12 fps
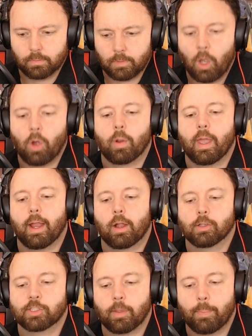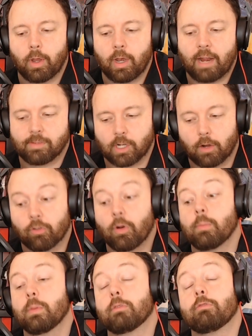Oh, okay. Close up on an avatar from
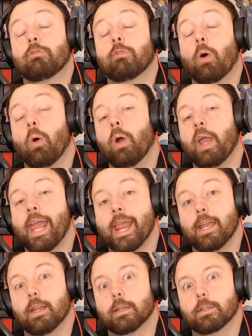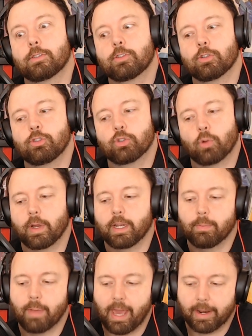the Void to join
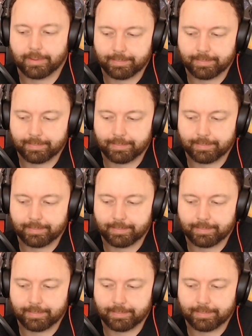in battle.